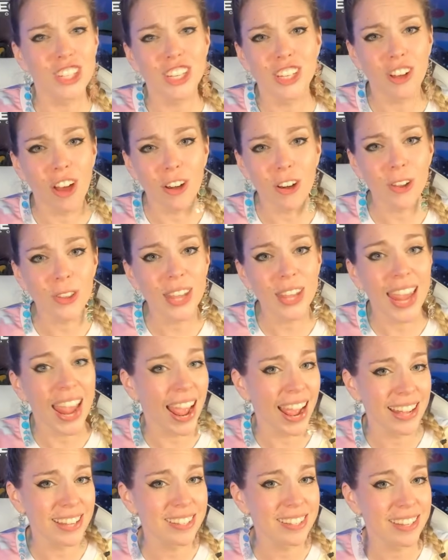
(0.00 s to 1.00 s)
not only
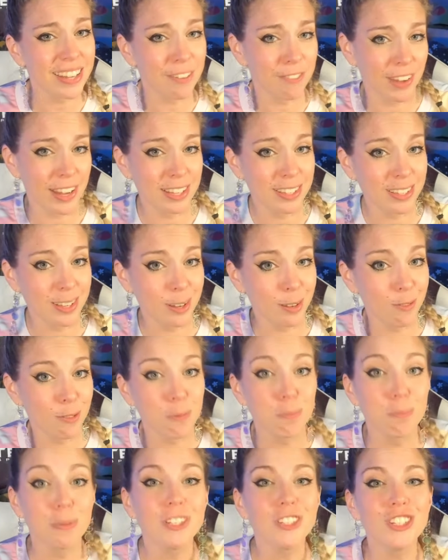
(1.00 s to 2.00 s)
has evasive,
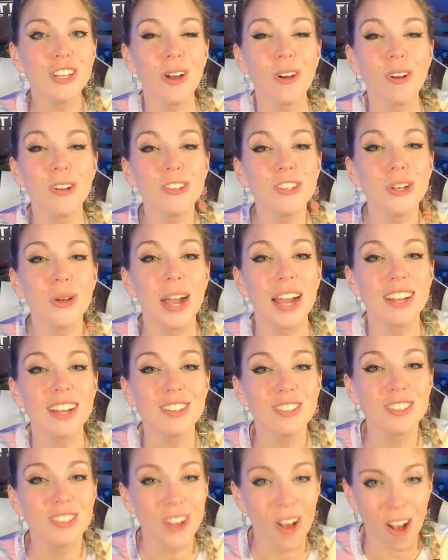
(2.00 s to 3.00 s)
but she also
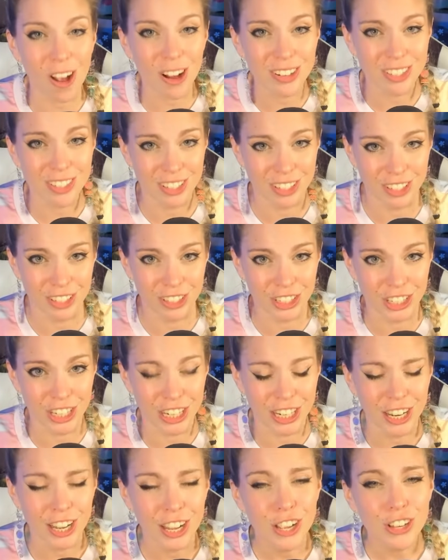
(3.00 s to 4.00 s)
has song
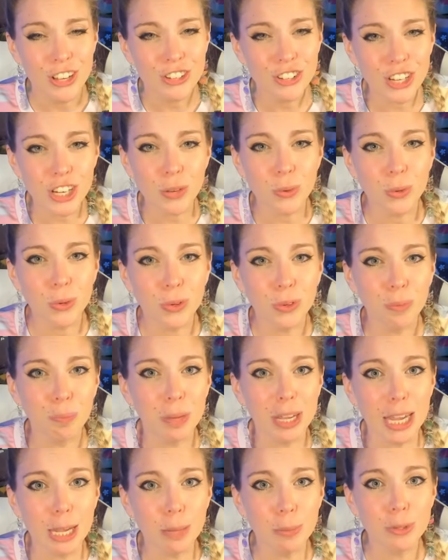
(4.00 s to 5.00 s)
synergy. She will
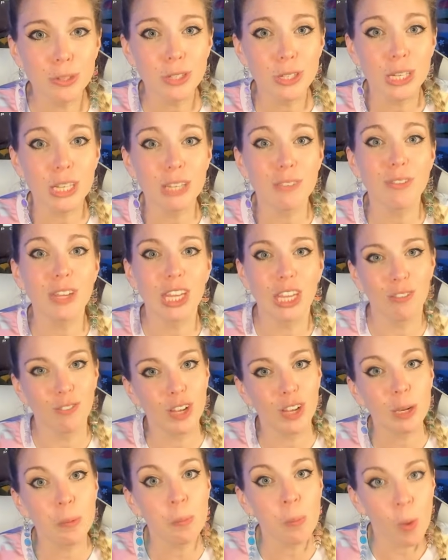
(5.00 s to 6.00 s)
be able to give
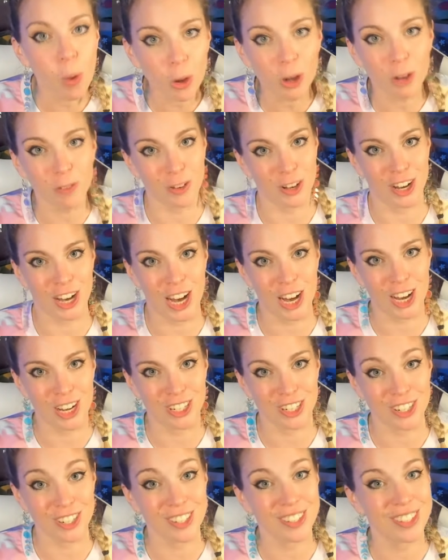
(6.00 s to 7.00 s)
even more of your
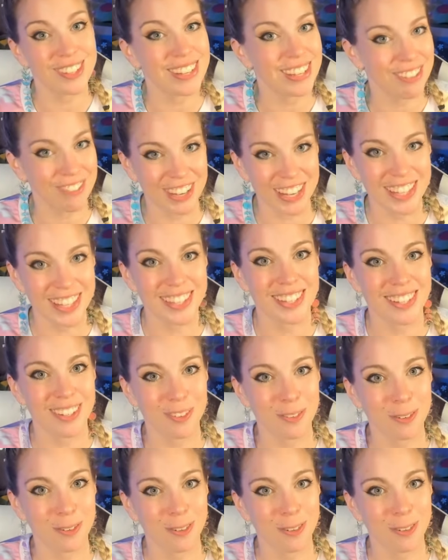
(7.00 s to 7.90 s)
characters evasive.